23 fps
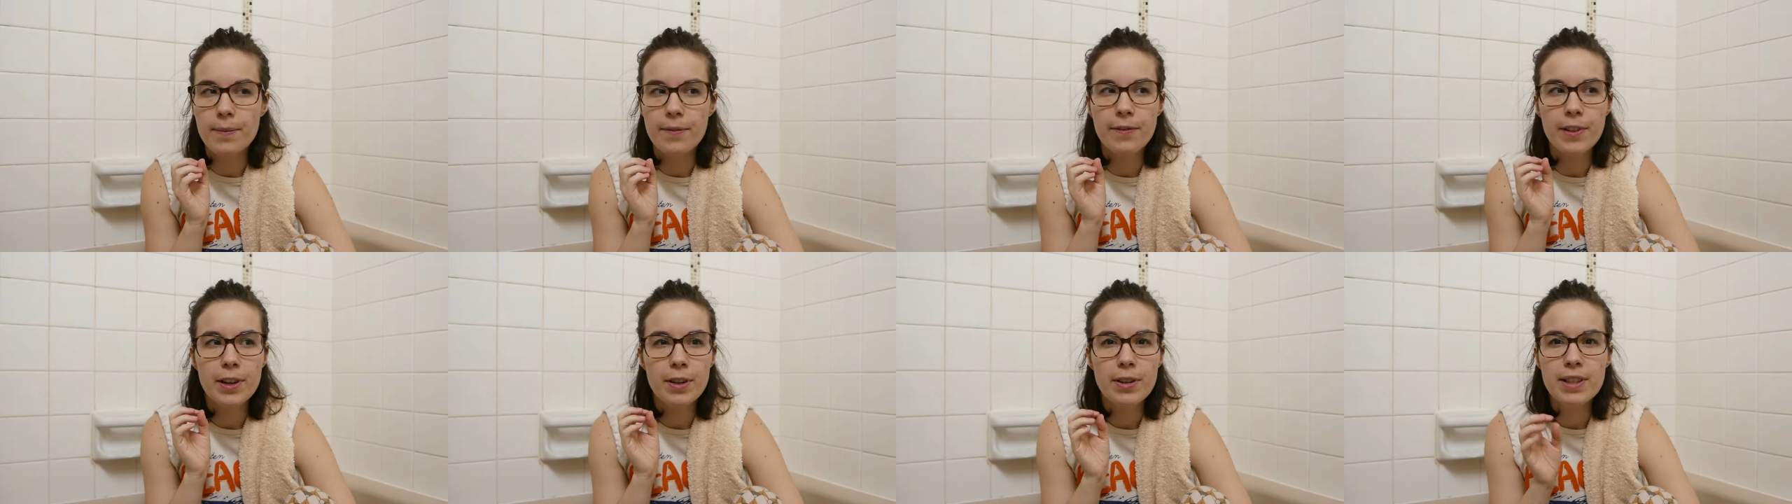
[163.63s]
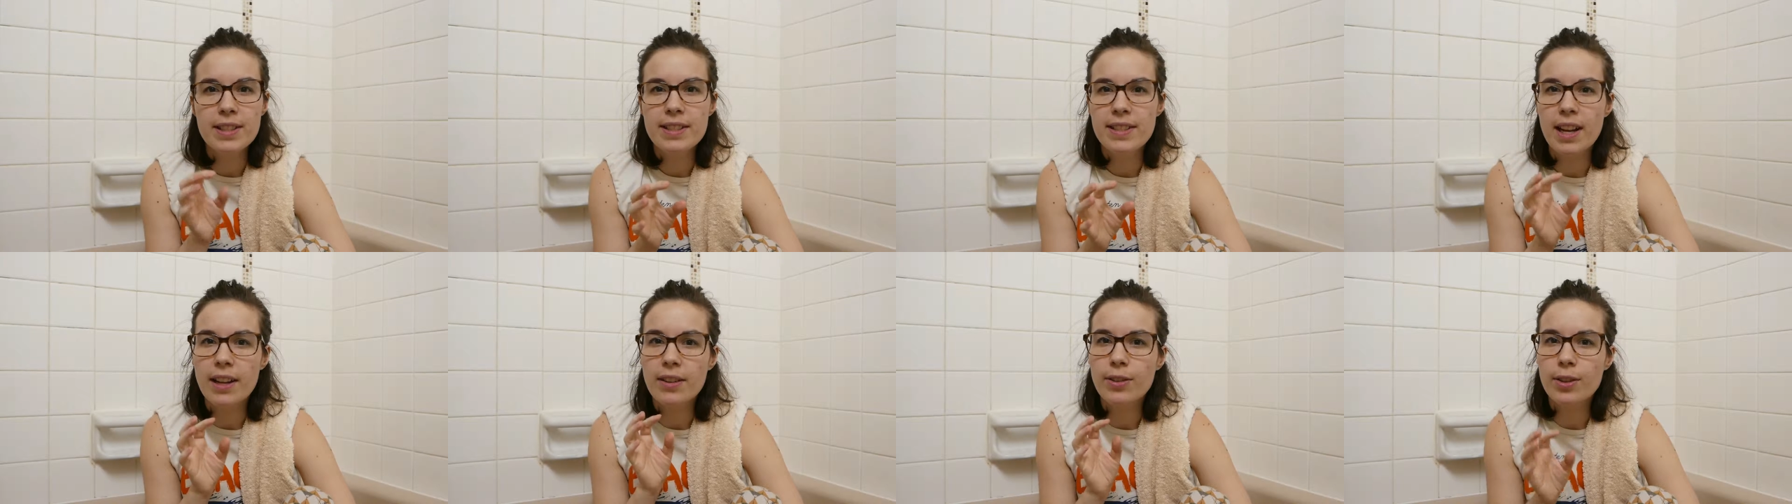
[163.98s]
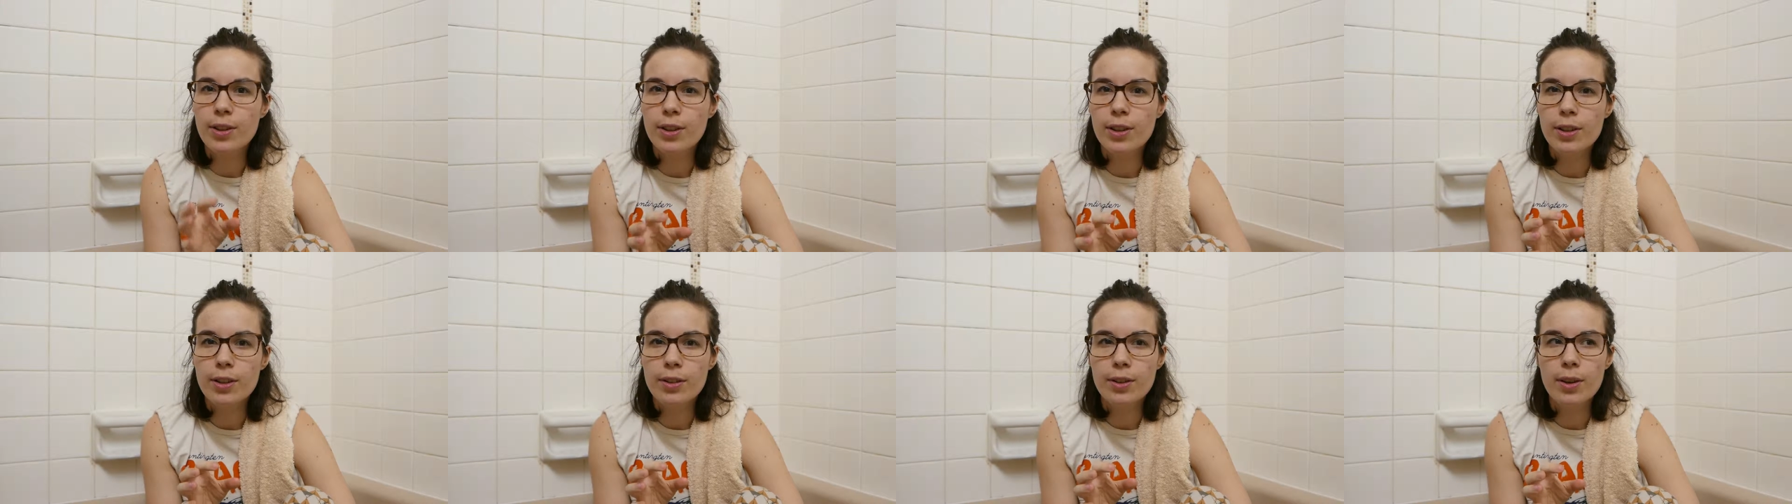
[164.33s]
very
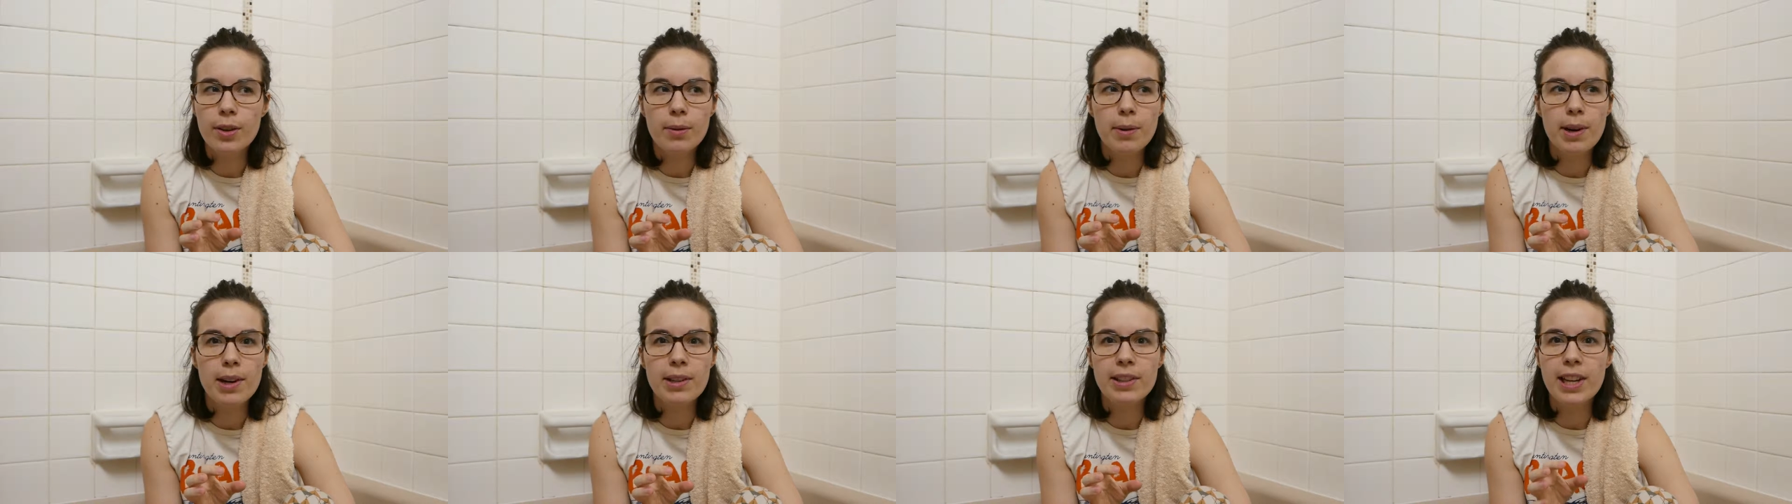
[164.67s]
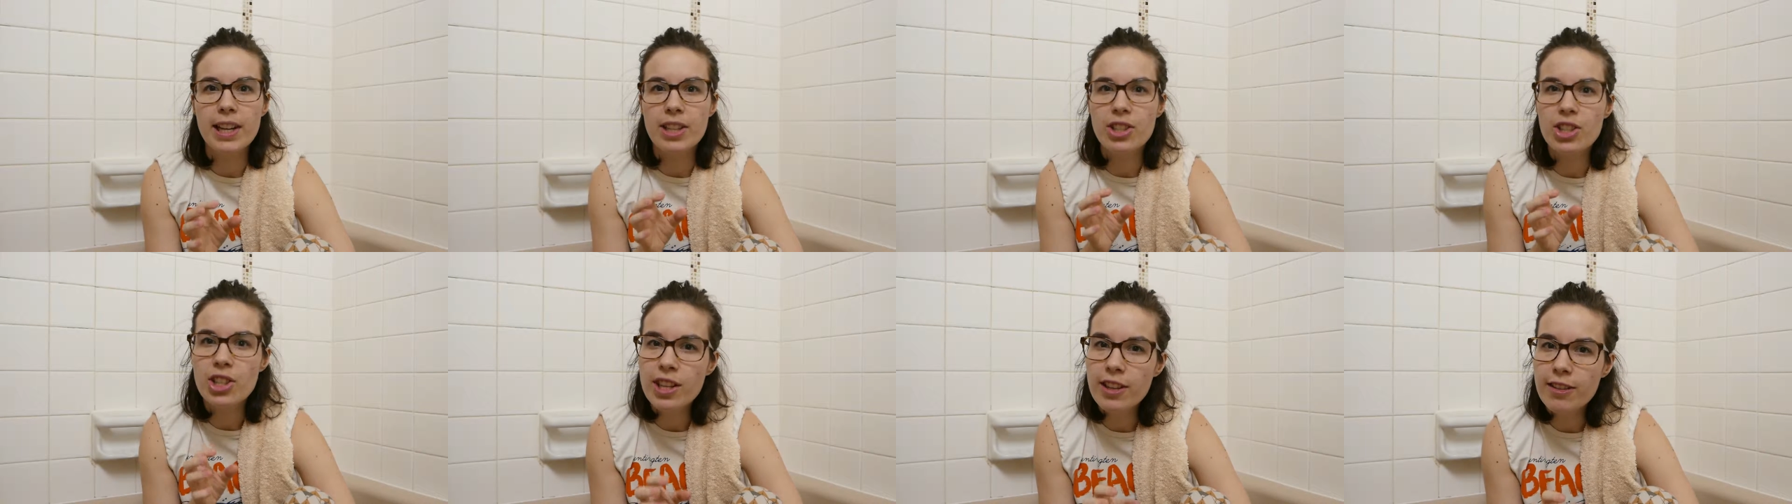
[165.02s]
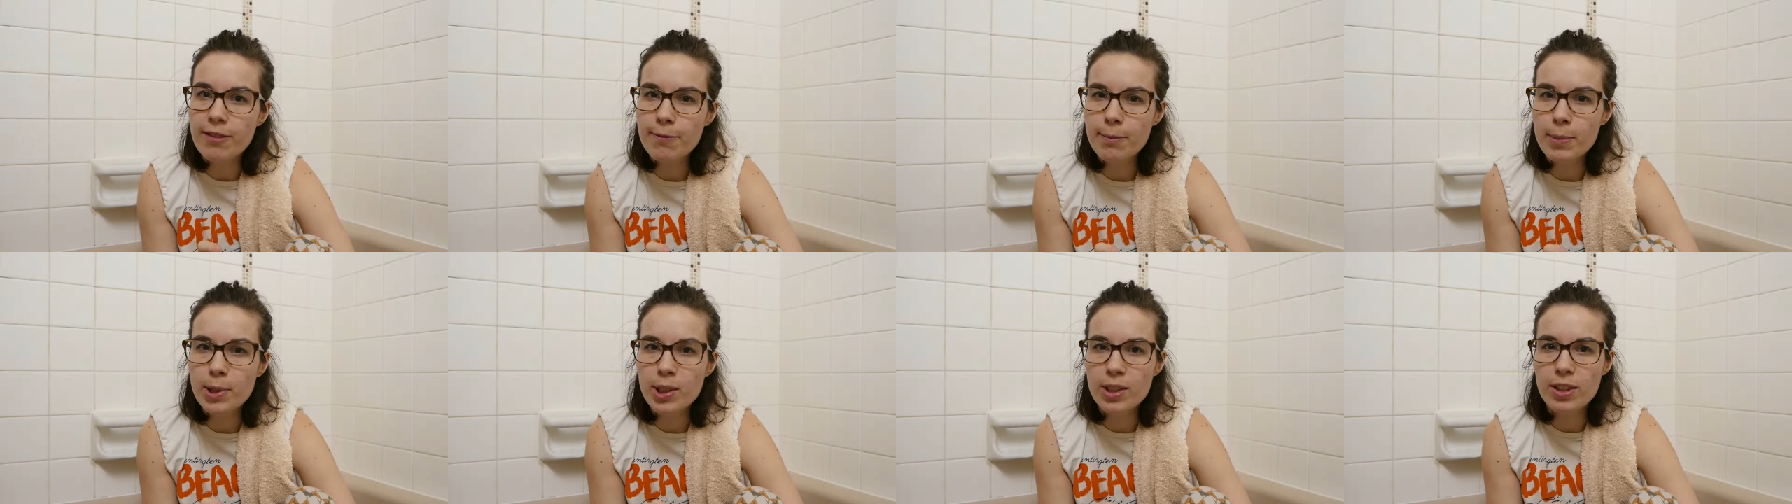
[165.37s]
centered around
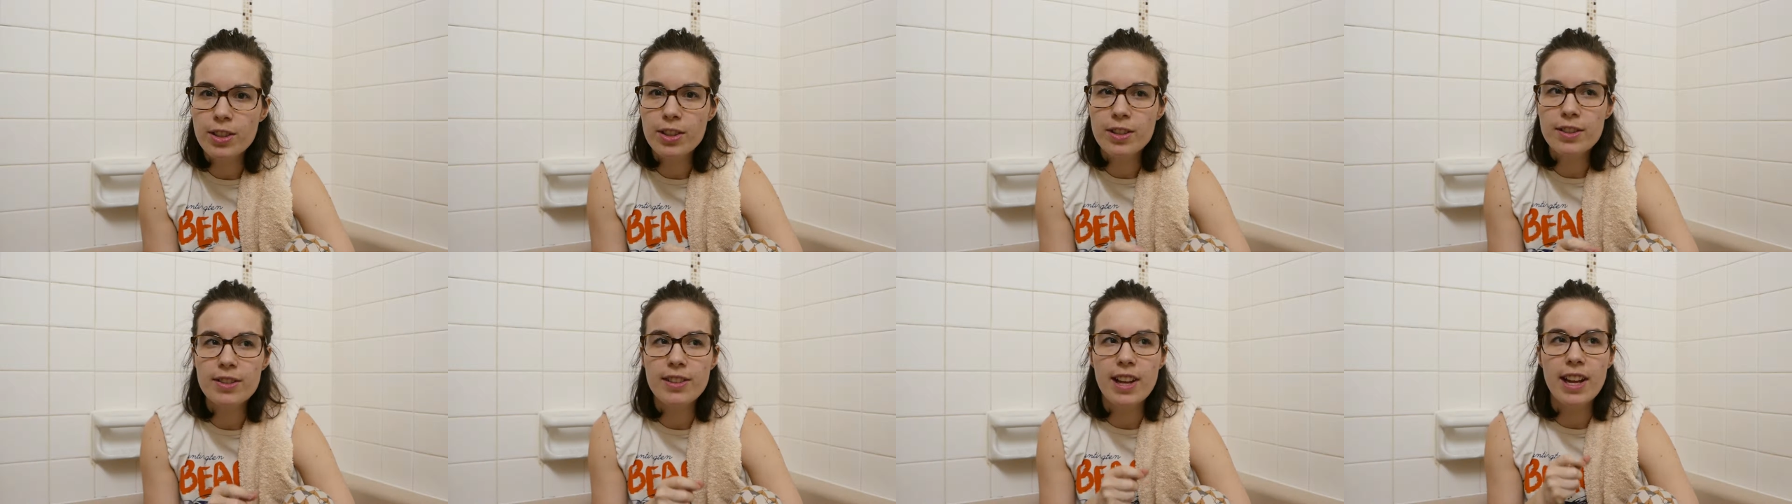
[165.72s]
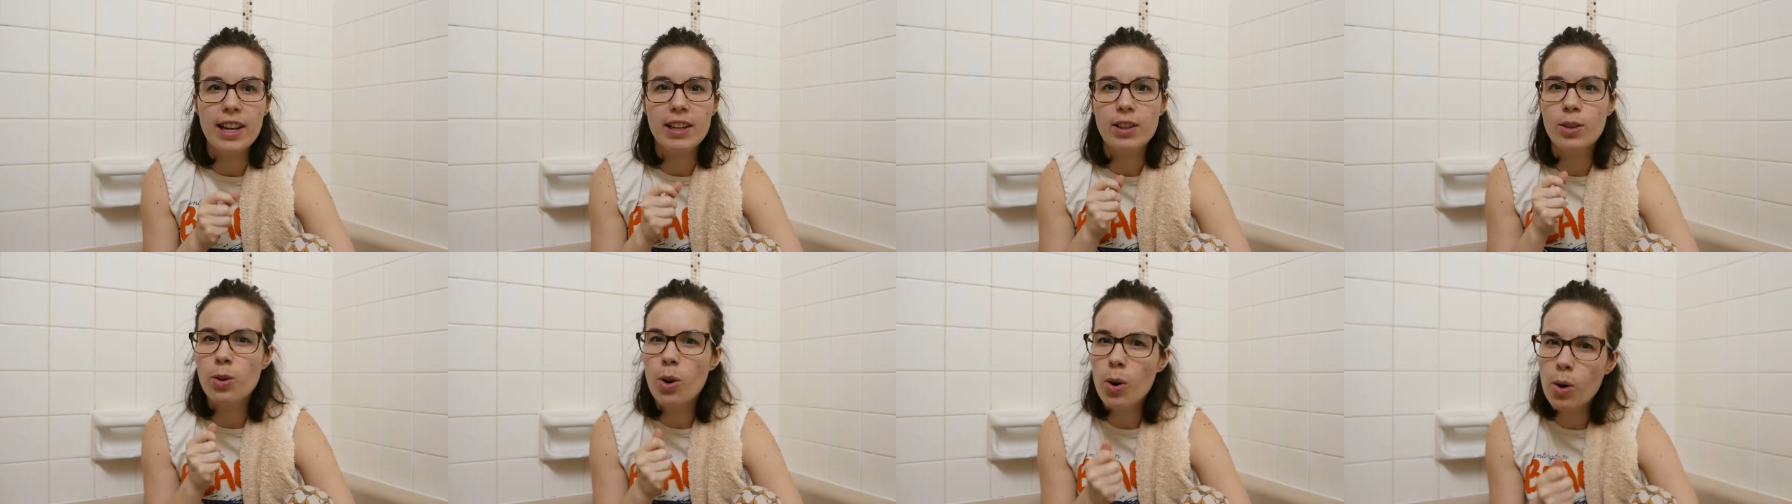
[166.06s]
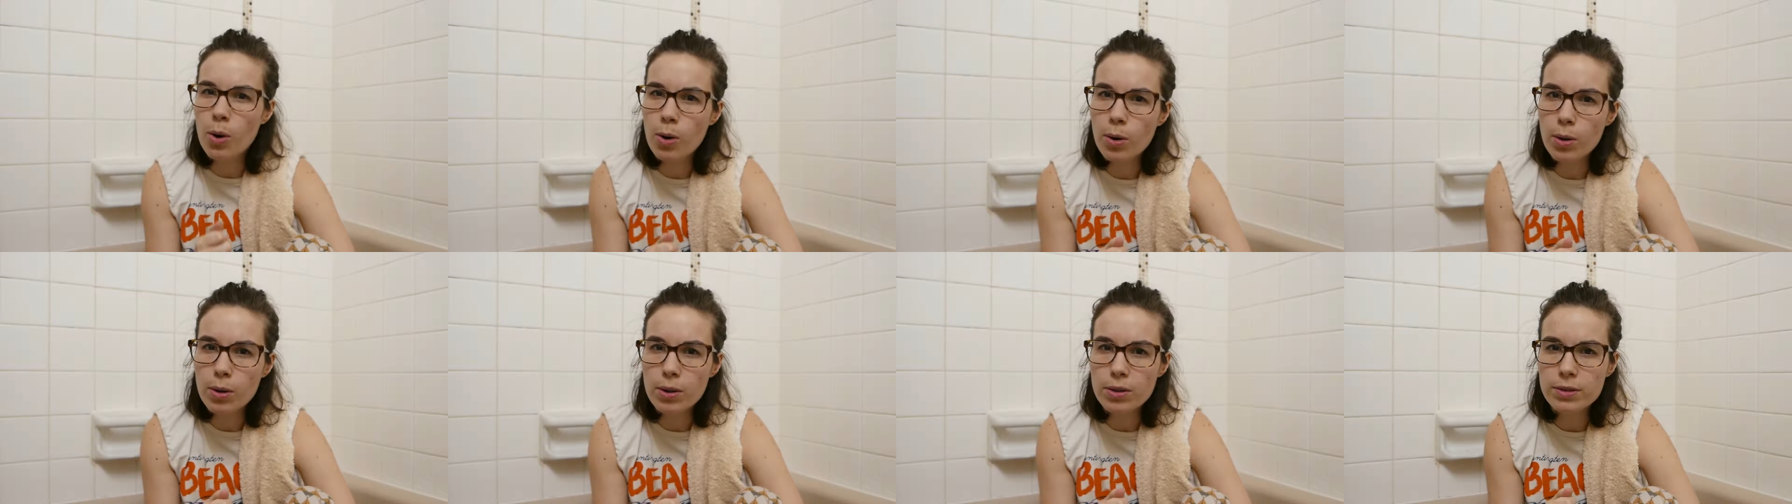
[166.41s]
achievements and
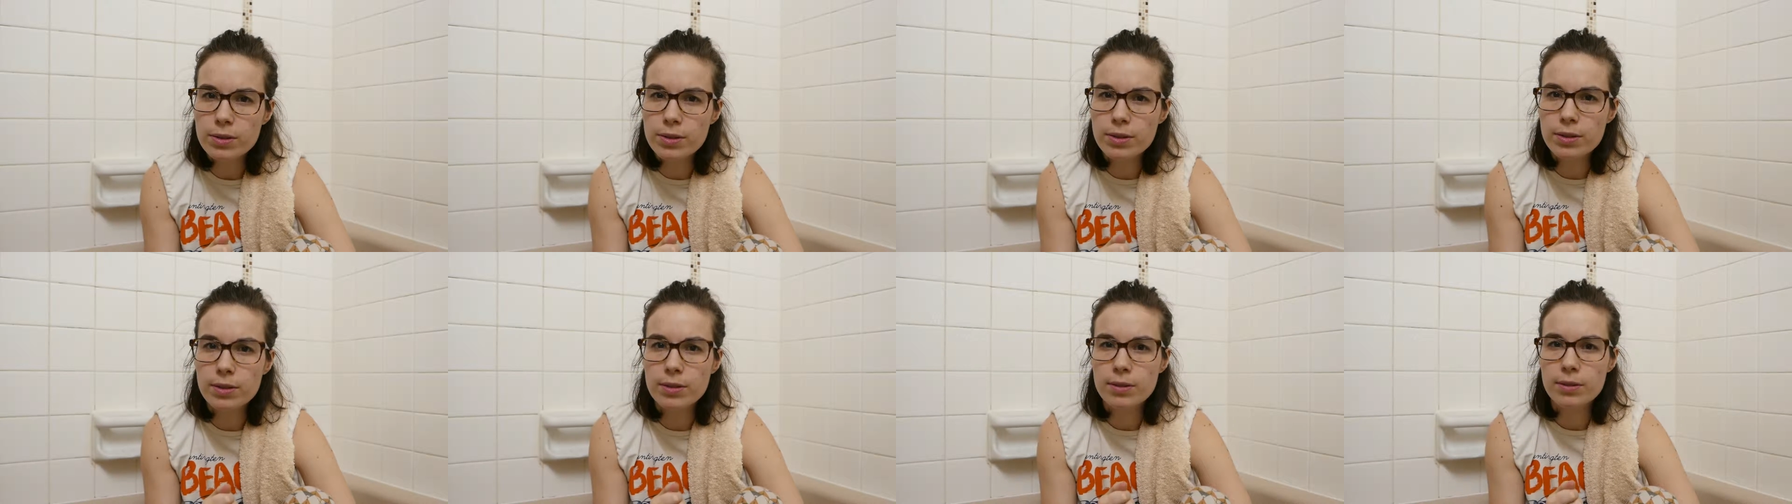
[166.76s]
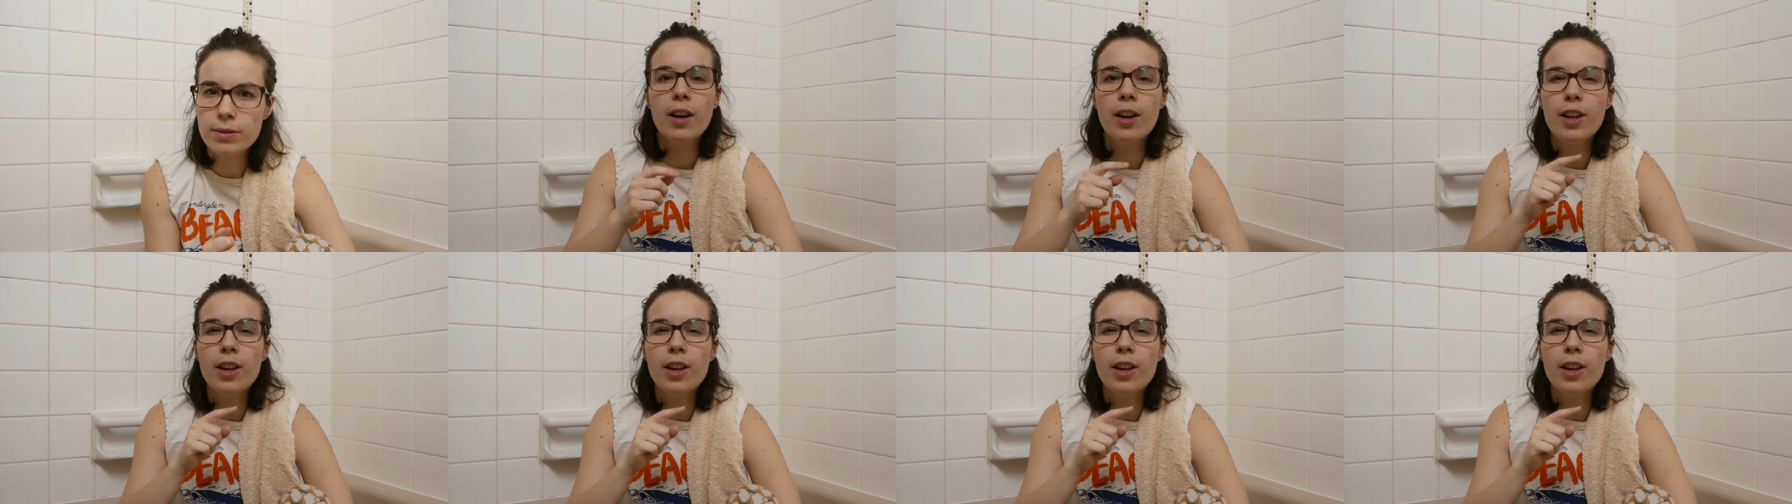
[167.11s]
goals.